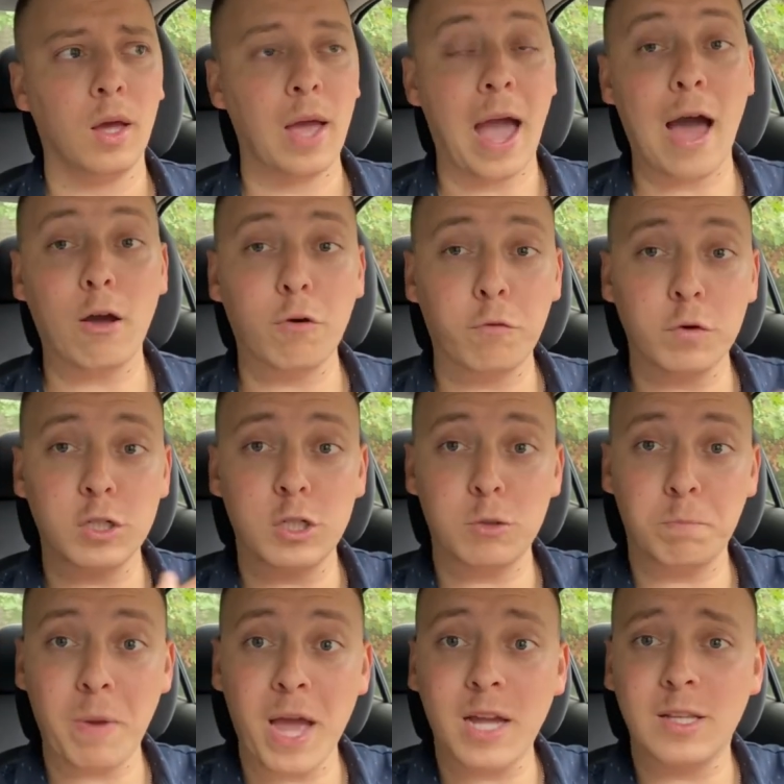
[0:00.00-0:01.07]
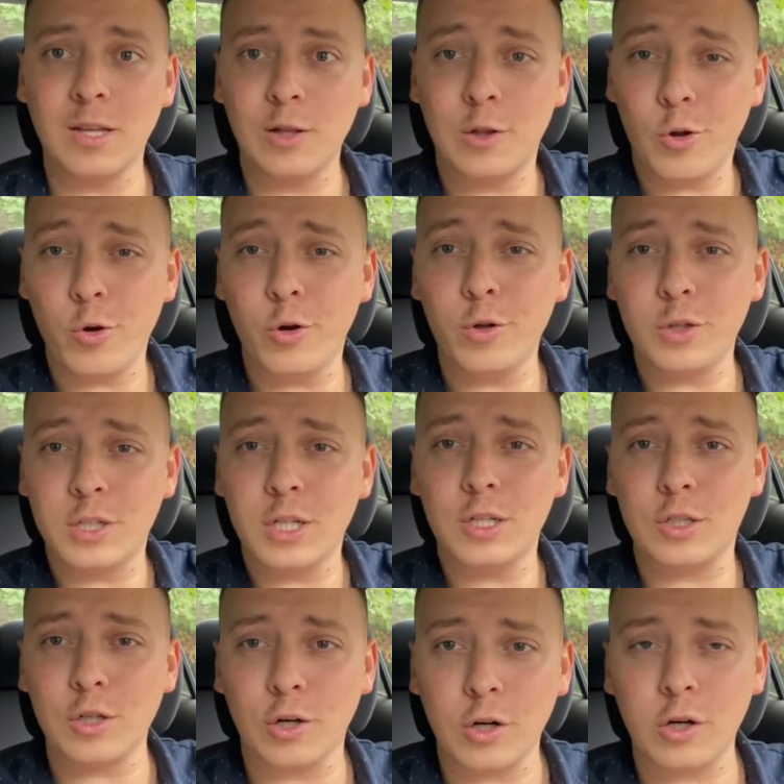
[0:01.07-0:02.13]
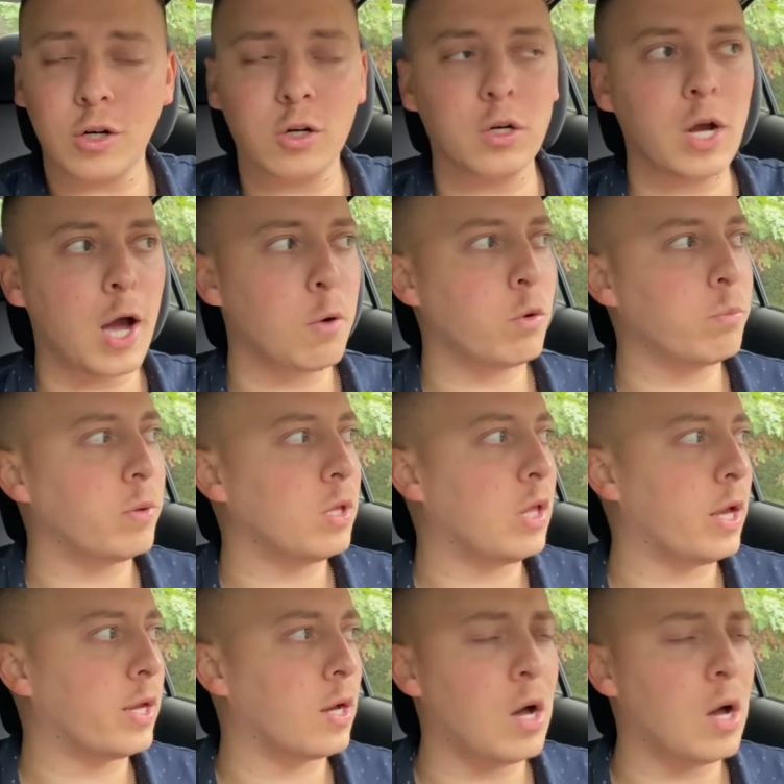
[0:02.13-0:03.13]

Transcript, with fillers: out of respect and loyalty to her, I would be like,